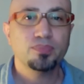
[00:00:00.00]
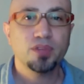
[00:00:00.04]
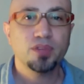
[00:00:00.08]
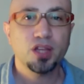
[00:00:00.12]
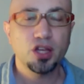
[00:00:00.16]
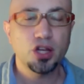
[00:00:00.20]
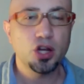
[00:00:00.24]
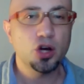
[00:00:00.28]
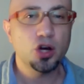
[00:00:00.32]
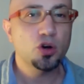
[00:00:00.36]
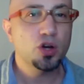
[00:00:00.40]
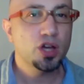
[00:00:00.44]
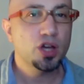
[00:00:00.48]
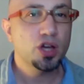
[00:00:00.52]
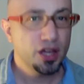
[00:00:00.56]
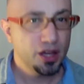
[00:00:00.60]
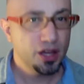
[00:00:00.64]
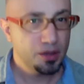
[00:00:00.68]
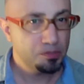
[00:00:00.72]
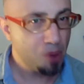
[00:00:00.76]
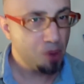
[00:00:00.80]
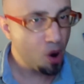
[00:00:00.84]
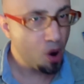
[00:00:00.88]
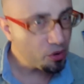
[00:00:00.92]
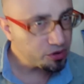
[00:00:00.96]
You know,
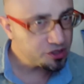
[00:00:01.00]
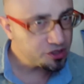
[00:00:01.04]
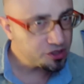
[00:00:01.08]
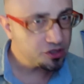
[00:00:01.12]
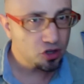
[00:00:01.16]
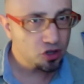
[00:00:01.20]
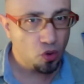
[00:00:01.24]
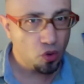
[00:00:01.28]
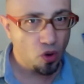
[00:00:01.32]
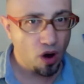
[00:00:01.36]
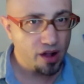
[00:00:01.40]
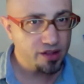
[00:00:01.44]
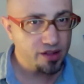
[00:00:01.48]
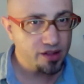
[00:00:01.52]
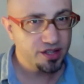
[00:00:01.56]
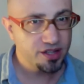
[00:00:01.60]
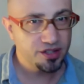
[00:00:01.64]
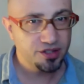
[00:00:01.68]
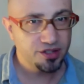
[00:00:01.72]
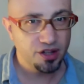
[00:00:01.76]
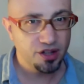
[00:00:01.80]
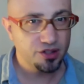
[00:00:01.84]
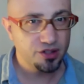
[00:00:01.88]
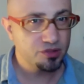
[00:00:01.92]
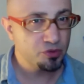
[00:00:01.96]
Poets and Quants has
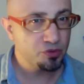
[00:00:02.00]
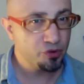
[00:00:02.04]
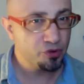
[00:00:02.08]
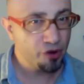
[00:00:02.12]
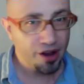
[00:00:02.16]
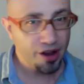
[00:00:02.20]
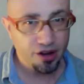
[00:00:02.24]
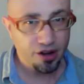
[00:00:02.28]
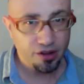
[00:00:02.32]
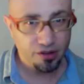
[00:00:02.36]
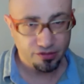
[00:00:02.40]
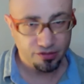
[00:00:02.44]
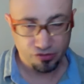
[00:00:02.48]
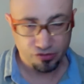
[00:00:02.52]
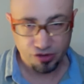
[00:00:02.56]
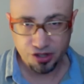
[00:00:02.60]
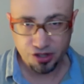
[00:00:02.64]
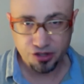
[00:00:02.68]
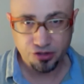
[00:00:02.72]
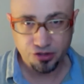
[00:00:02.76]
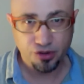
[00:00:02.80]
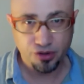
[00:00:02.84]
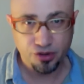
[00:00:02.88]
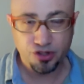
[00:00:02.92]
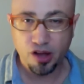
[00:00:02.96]
done some great
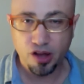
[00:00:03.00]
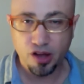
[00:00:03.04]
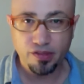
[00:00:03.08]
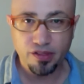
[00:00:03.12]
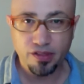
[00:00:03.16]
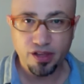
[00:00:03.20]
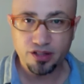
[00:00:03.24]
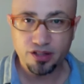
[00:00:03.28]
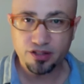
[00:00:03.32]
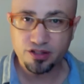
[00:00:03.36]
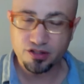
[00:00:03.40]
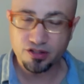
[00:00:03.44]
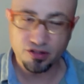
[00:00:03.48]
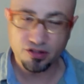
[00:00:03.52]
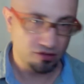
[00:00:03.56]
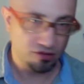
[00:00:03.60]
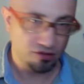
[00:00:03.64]
research on this.